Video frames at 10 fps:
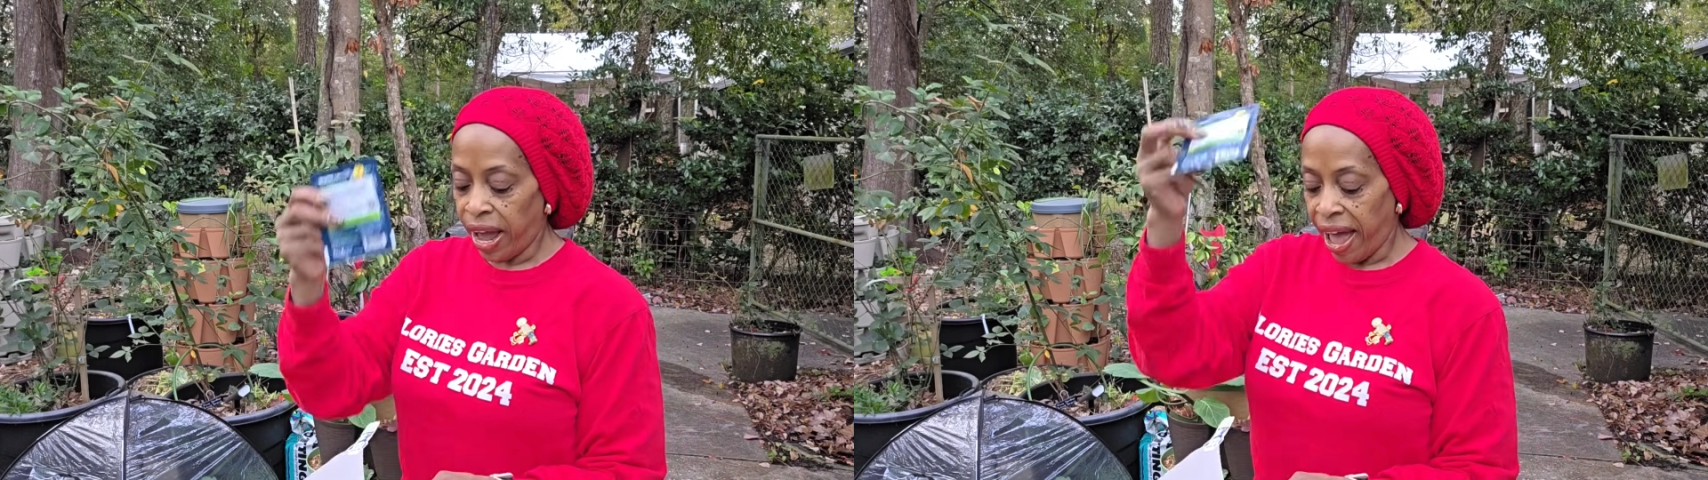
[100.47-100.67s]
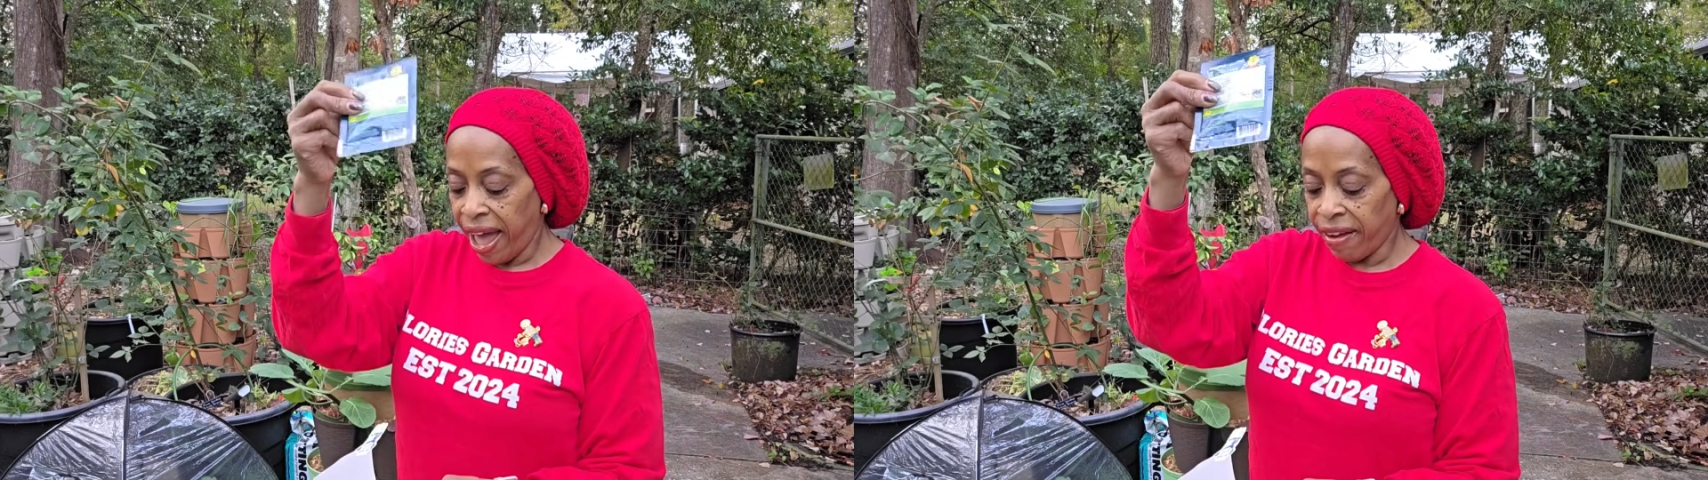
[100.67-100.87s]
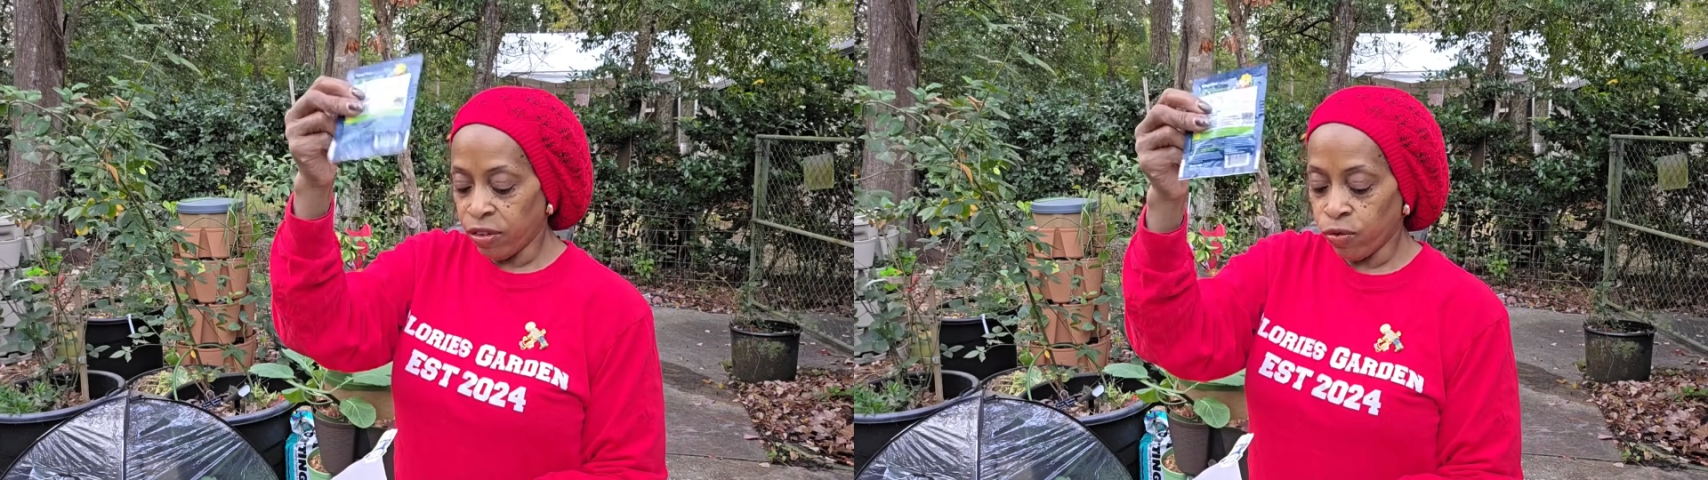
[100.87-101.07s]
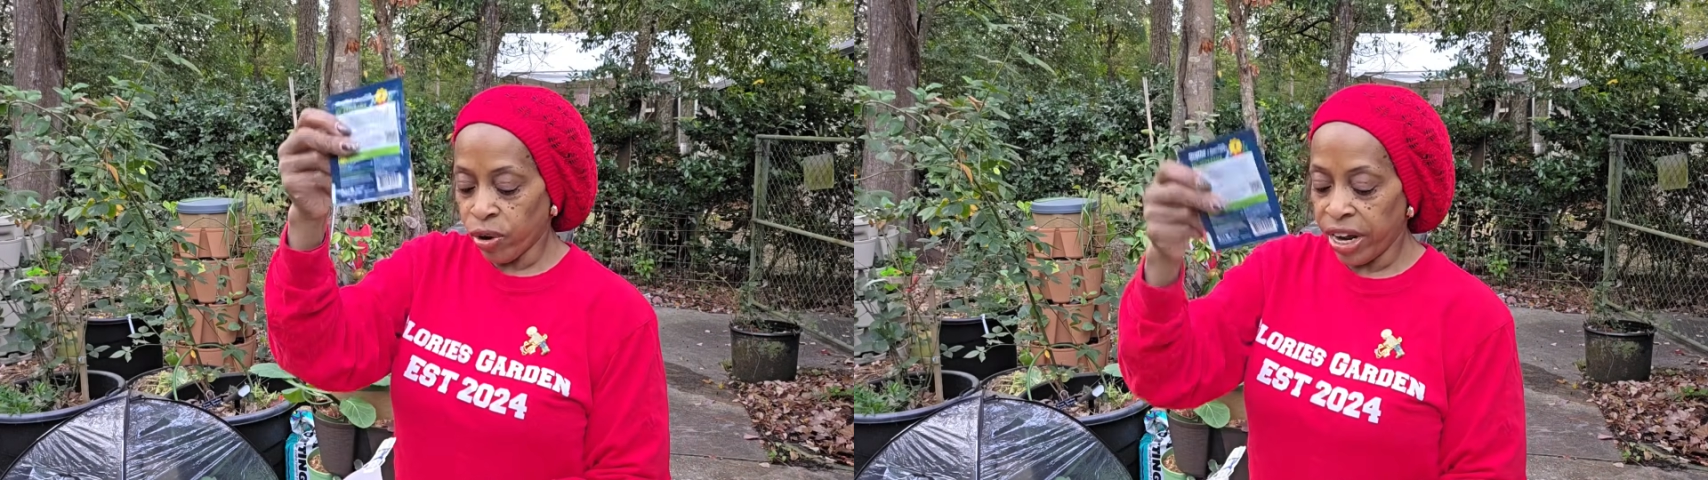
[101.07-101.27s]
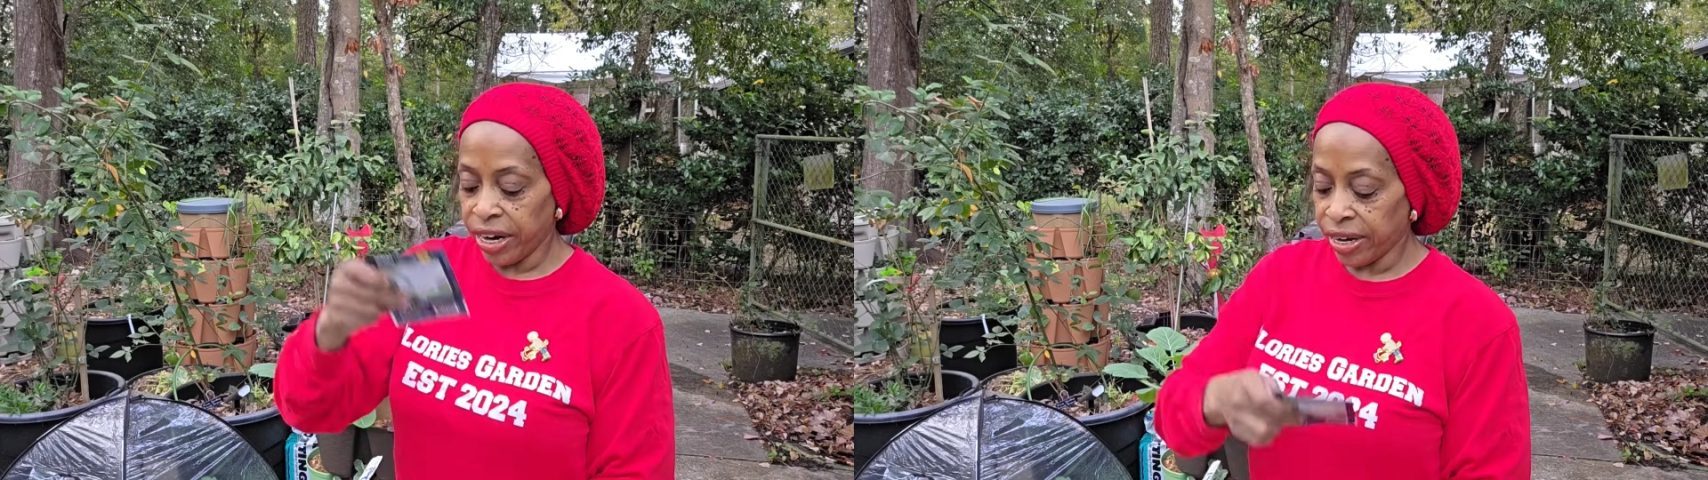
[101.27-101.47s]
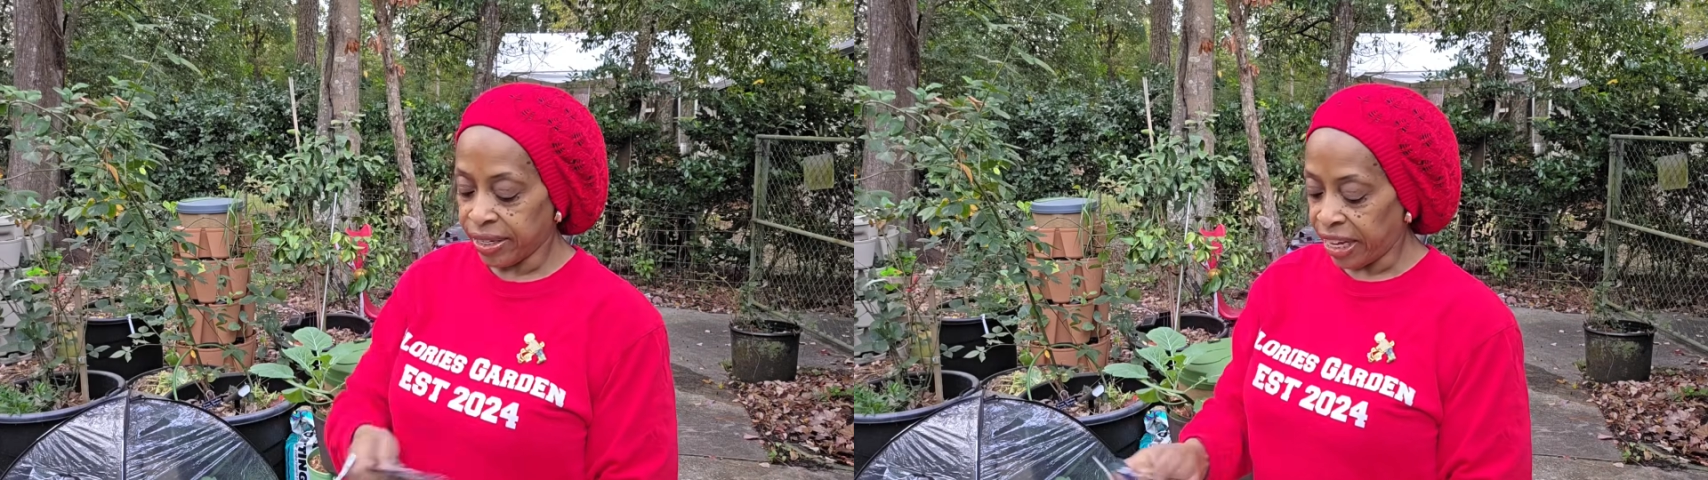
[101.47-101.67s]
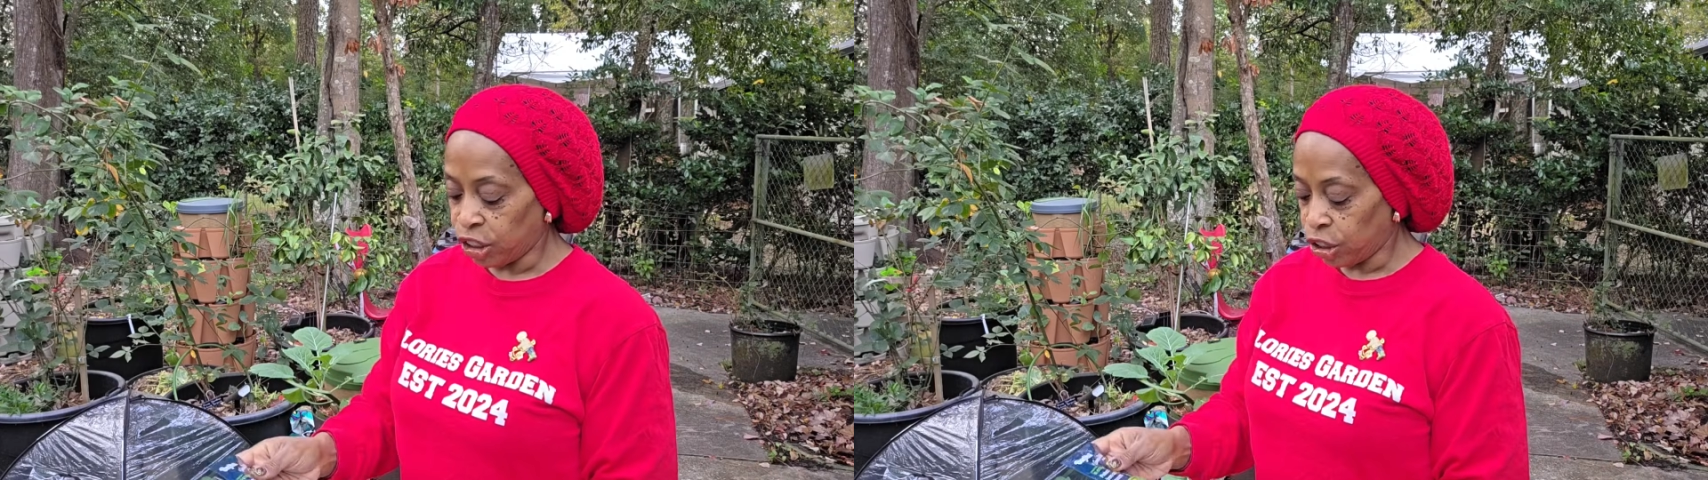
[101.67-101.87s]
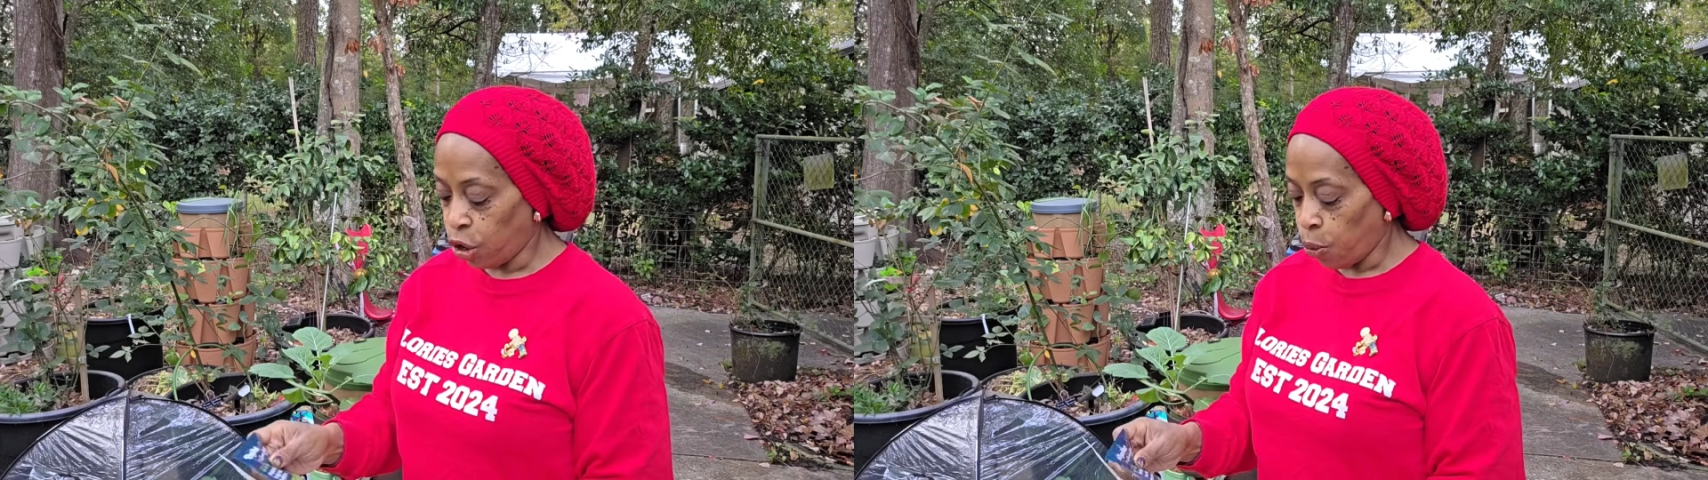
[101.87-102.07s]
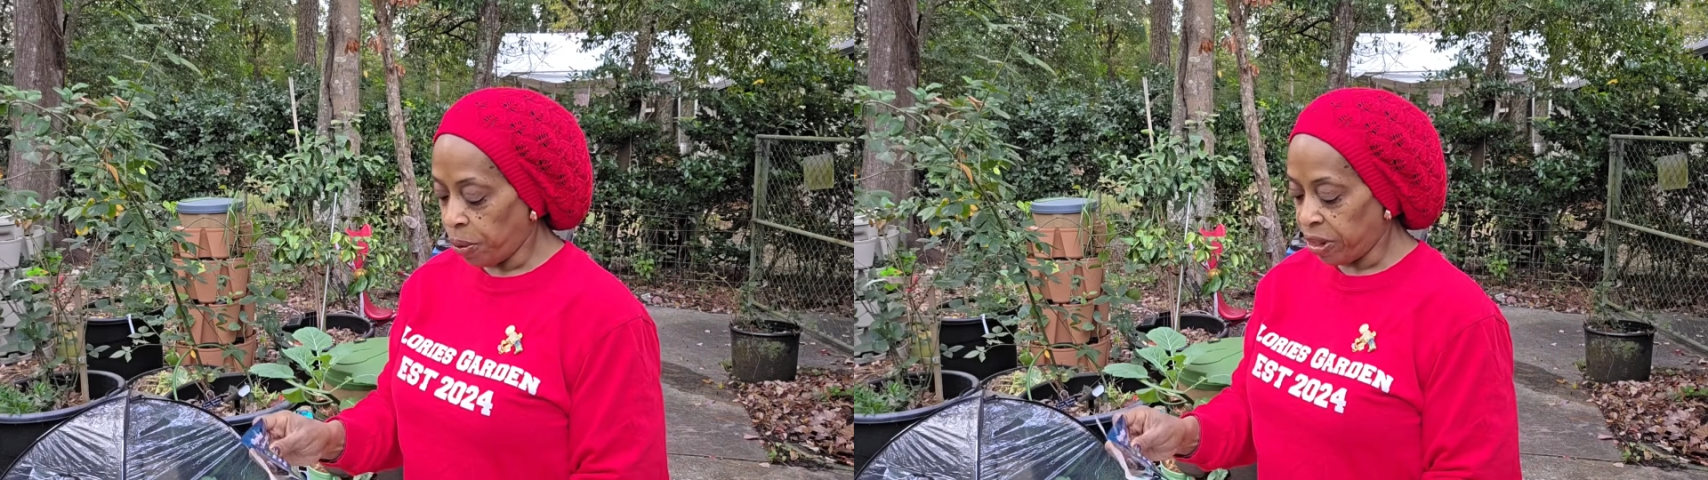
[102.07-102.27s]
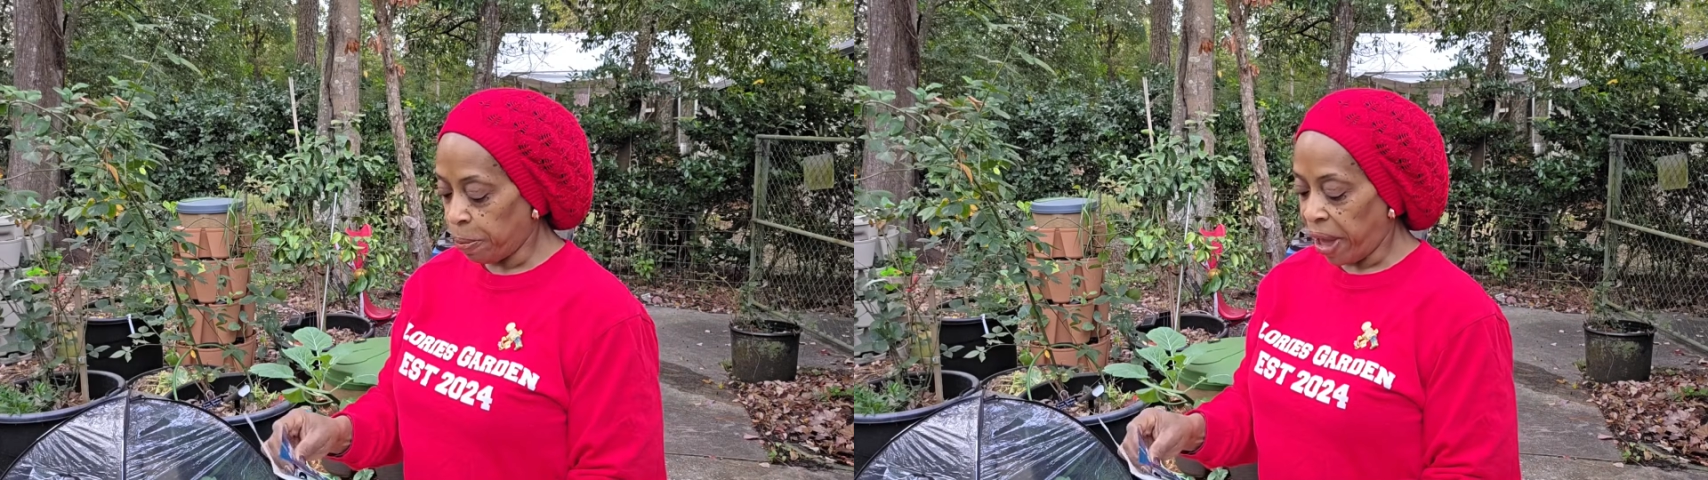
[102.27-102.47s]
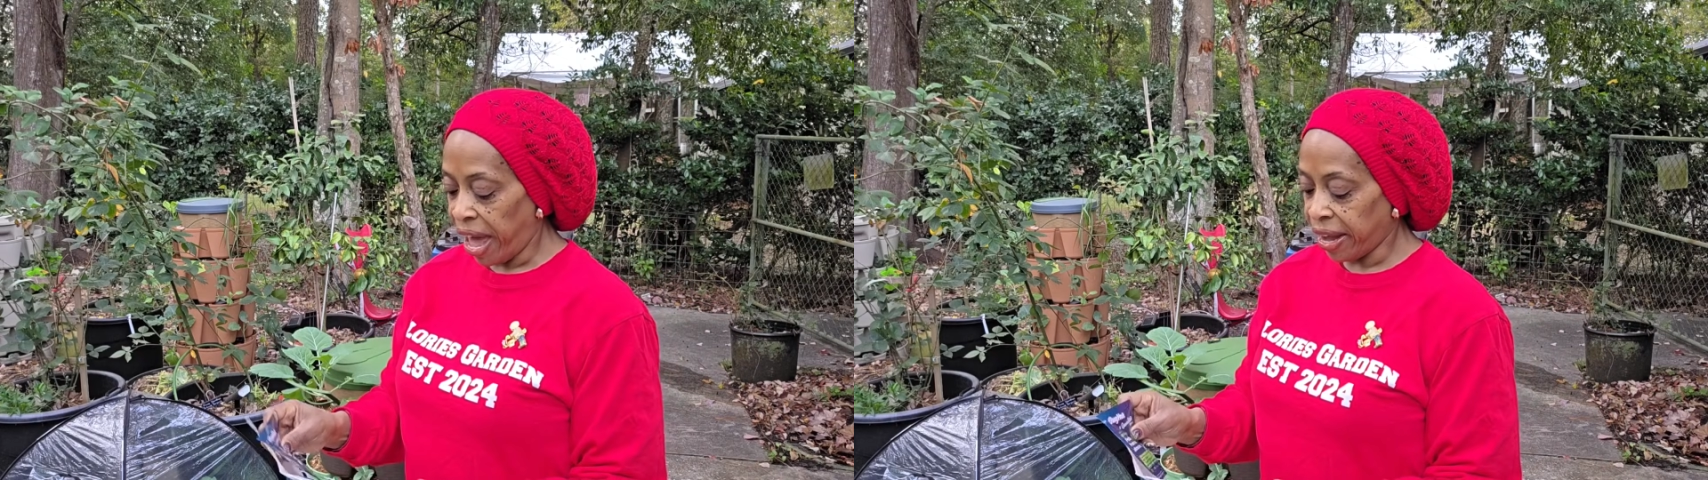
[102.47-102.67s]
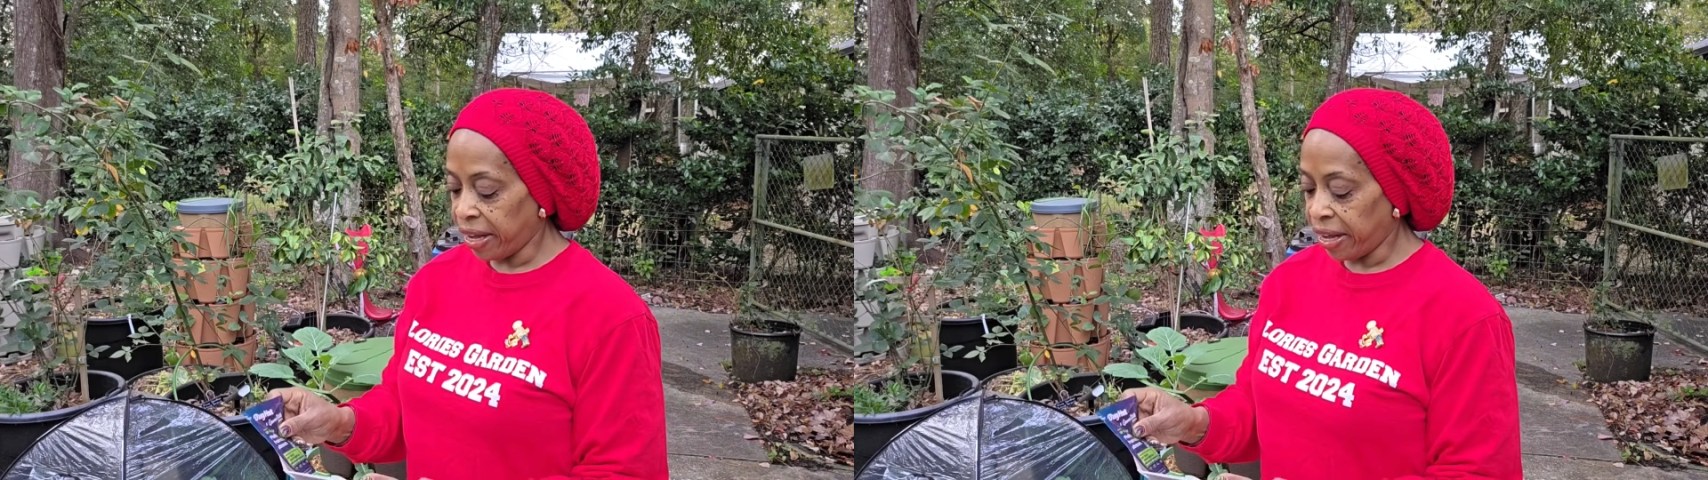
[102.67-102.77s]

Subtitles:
I haven't read it because I just opened the pack